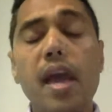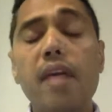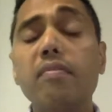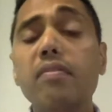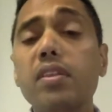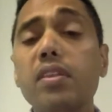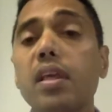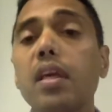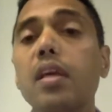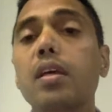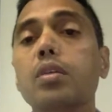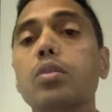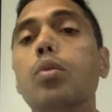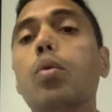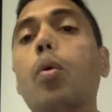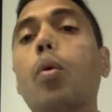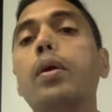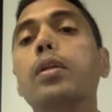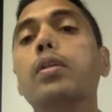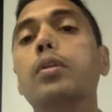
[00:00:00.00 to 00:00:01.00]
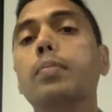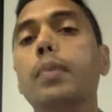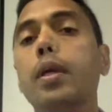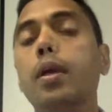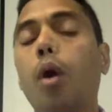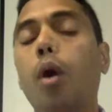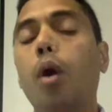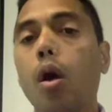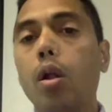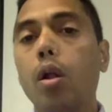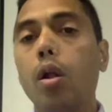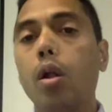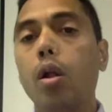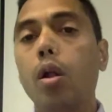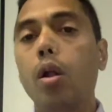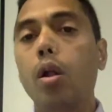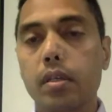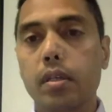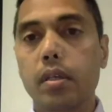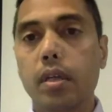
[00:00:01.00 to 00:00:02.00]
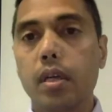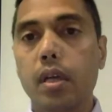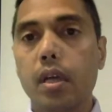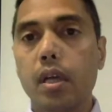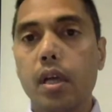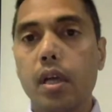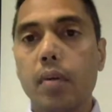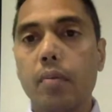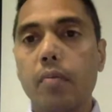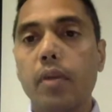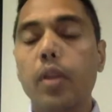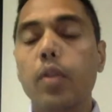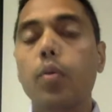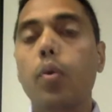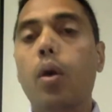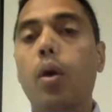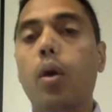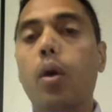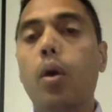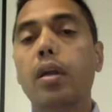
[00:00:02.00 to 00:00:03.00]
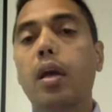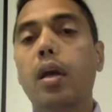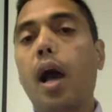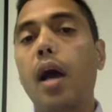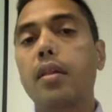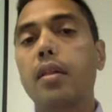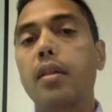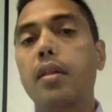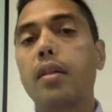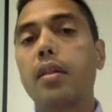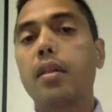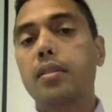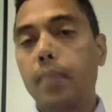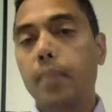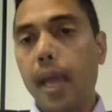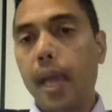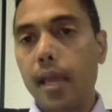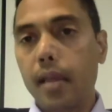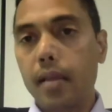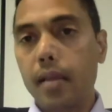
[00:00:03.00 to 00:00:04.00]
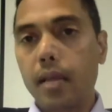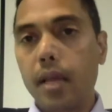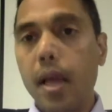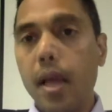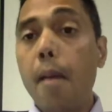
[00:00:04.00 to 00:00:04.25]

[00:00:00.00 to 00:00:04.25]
Everything is going to be altered when you are in constant pain.